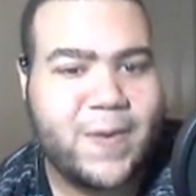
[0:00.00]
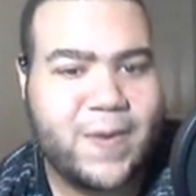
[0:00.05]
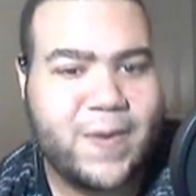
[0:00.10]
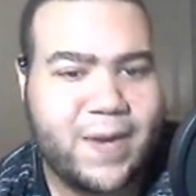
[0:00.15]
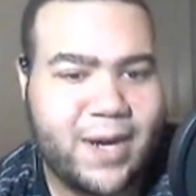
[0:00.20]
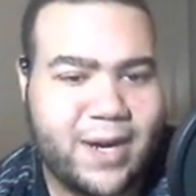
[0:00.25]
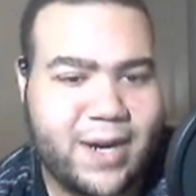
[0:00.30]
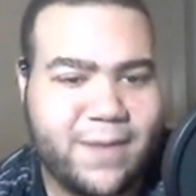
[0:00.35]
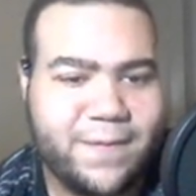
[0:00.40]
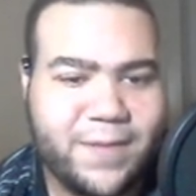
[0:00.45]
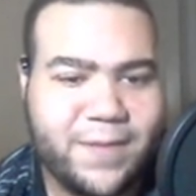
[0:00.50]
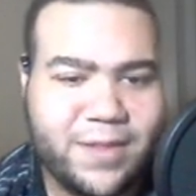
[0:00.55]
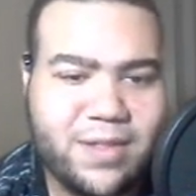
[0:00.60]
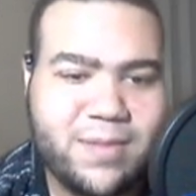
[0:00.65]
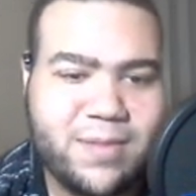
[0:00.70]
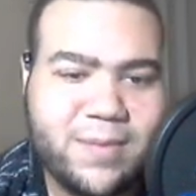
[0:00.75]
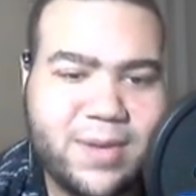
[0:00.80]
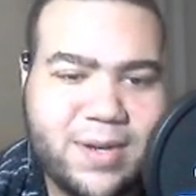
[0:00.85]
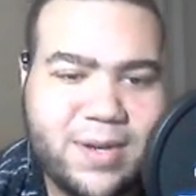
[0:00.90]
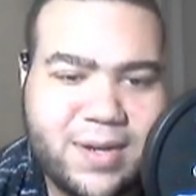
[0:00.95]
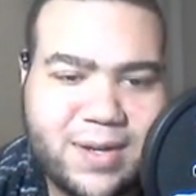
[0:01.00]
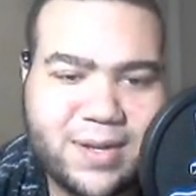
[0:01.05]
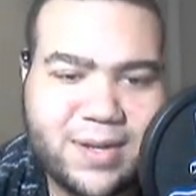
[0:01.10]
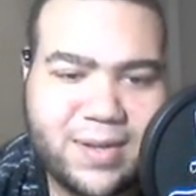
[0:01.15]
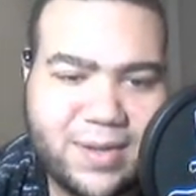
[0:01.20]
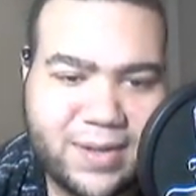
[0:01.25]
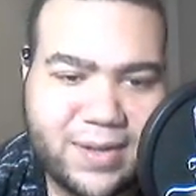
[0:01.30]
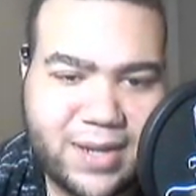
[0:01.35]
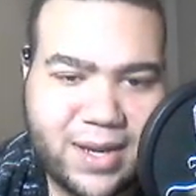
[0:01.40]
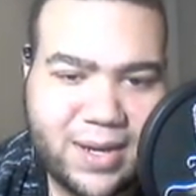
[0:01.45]
Alright, for this one,
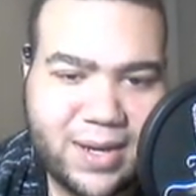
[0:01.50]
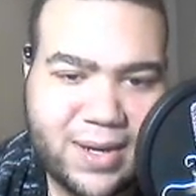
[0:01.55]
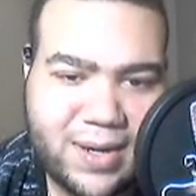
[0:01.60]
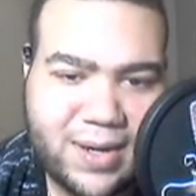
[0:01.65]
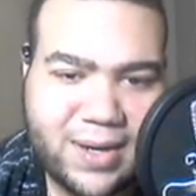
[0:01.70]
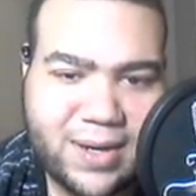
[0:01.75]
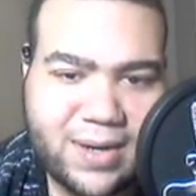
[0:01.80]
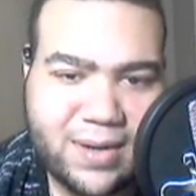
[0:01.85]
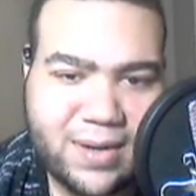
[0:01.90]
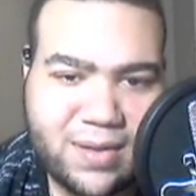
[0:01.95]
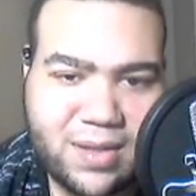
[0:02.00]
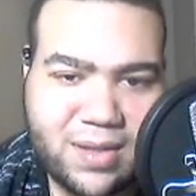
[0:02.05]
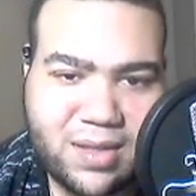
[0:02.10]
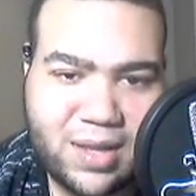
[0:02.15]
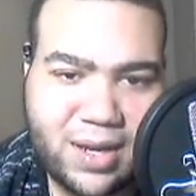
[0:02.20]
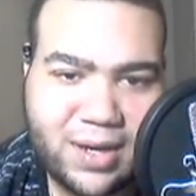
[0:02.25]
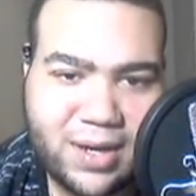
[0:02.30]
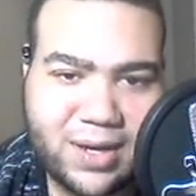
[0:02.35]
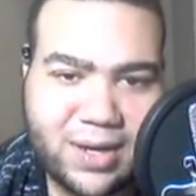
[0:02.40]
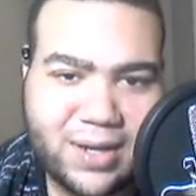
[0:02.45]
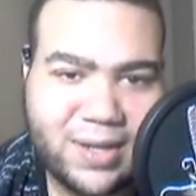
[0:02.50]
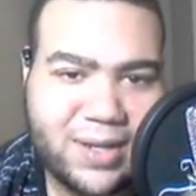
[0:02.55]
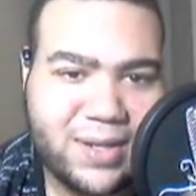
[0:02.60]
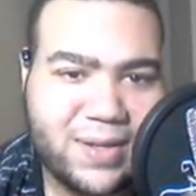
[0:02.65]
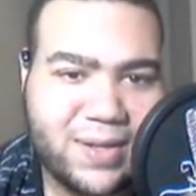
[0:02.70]
Gengar, Psyduck,